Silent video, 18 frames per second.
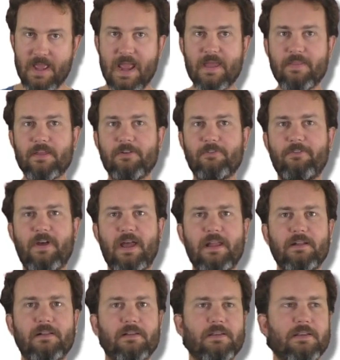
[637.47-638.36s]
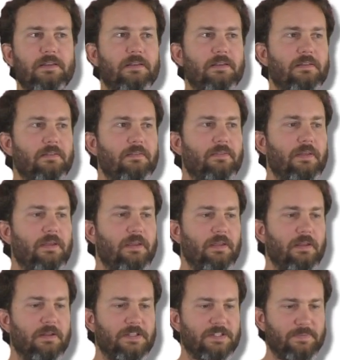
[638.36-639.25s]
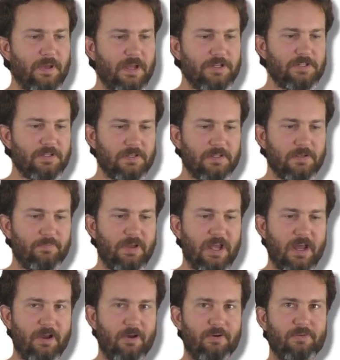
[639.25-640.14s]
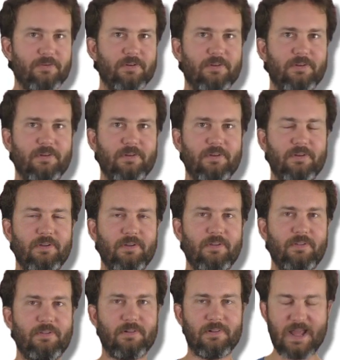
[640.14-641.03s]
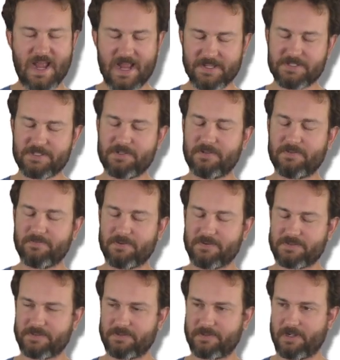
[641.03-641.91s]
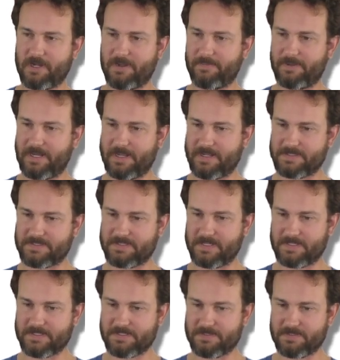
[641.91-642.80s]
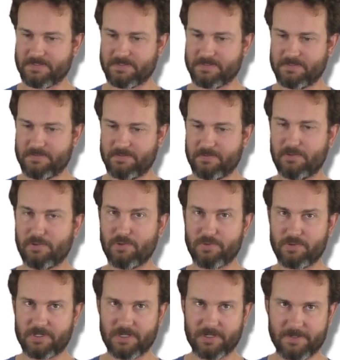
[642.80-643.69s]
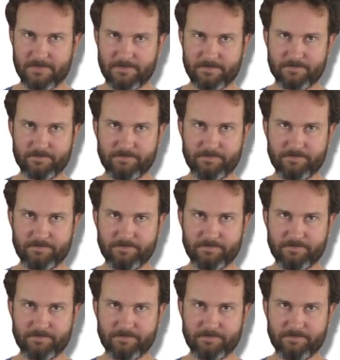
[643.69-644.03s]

And then finally, thinking especially about the last universal common ancestor, LUCA,